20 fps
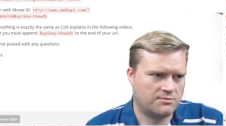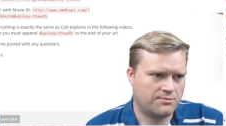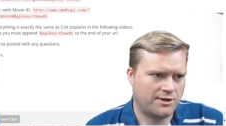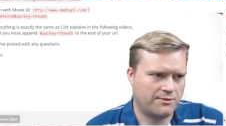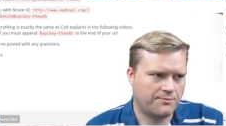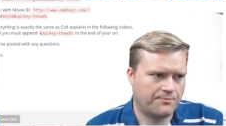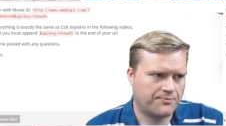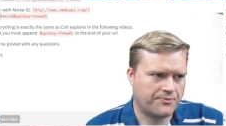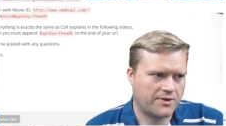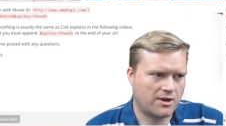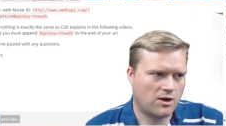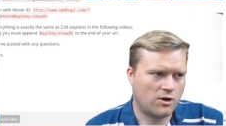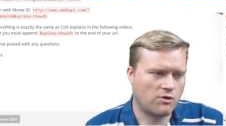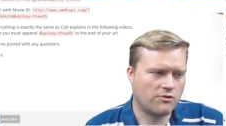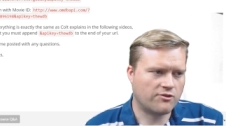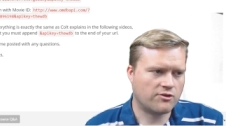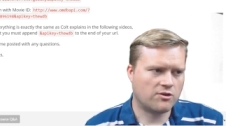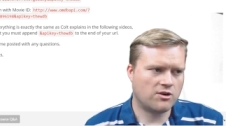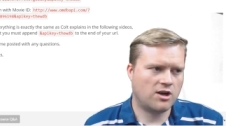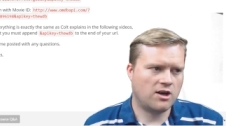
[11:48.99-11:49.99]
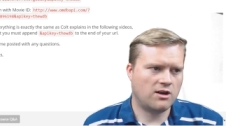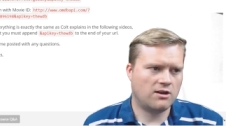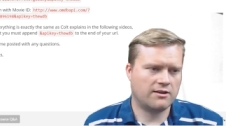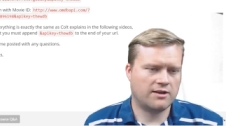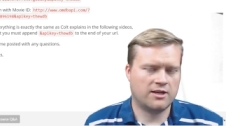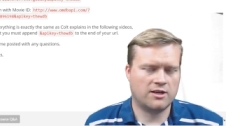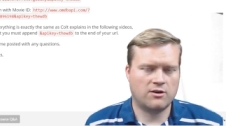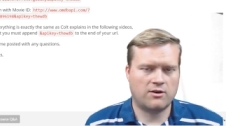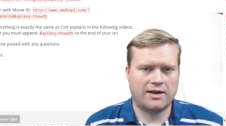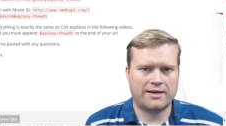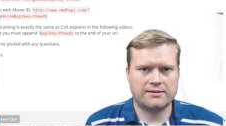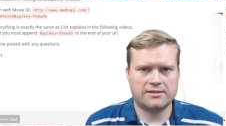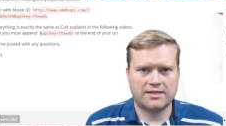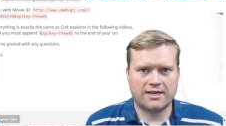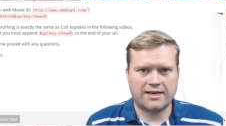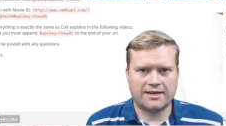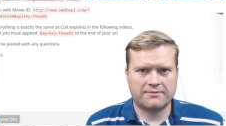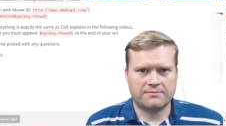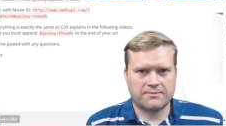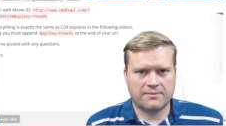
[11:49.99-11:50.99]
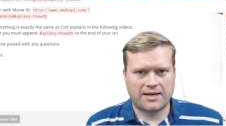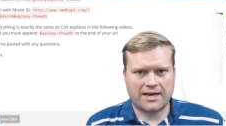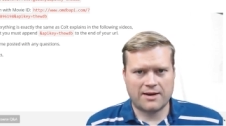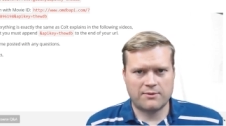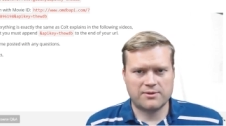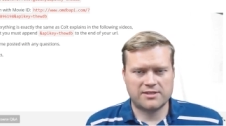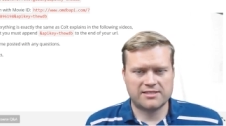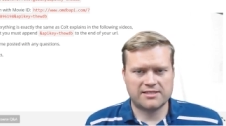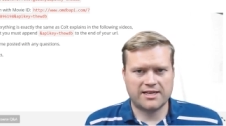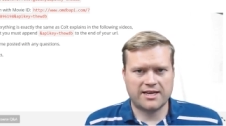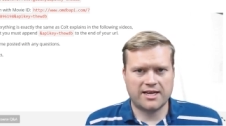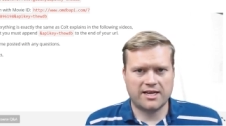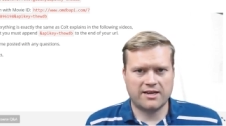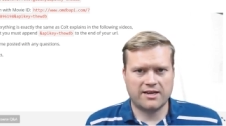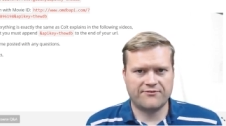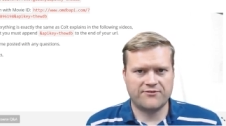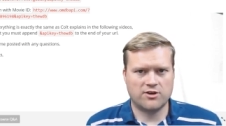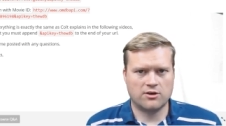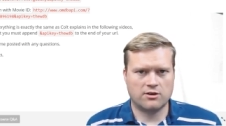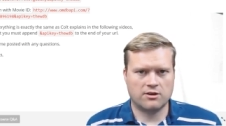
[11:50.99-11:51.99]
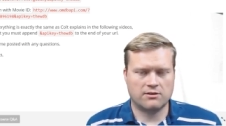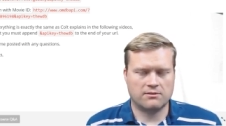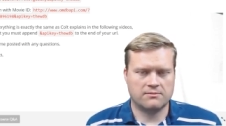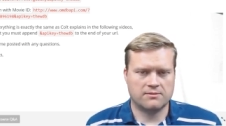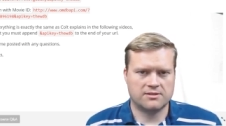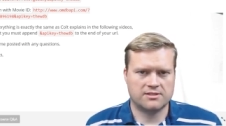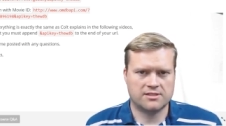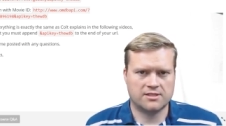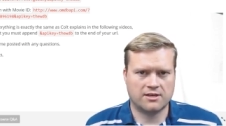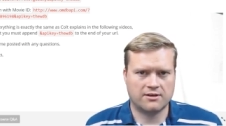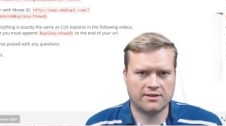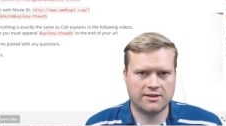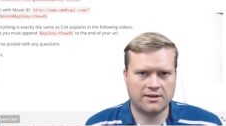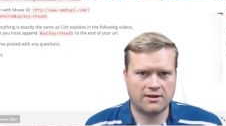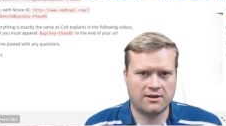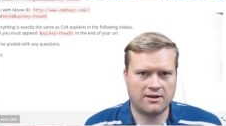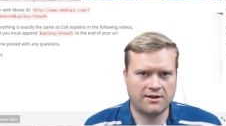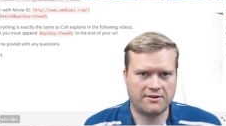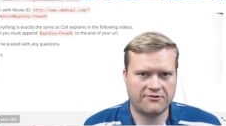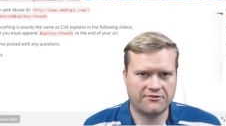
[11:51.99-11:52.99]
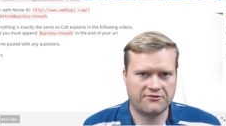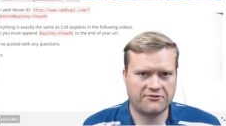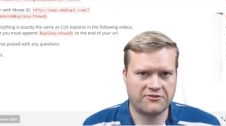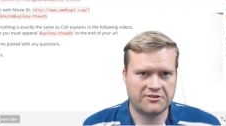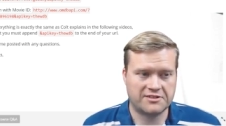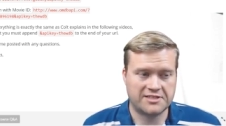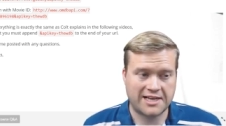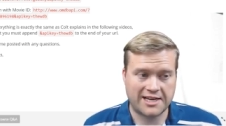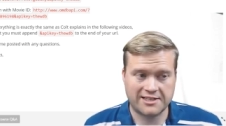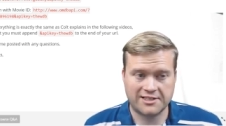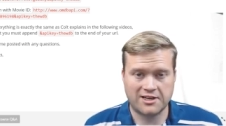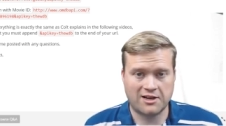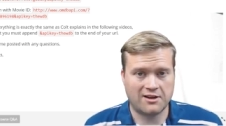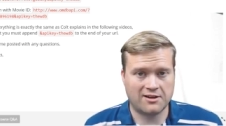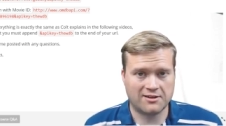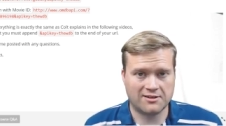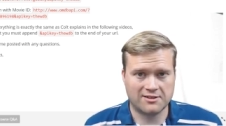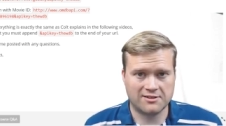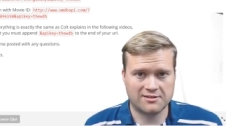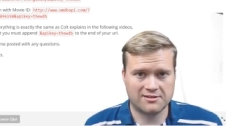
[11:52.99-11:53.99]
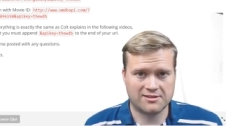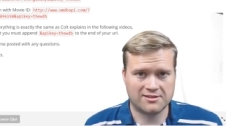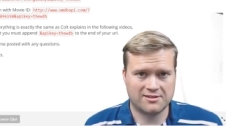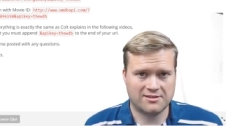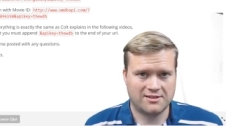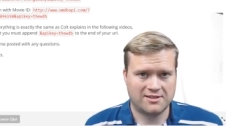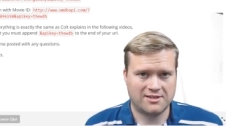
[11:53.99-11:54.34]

But overall, you know, I, I I would say if you're starting off for ten dollars,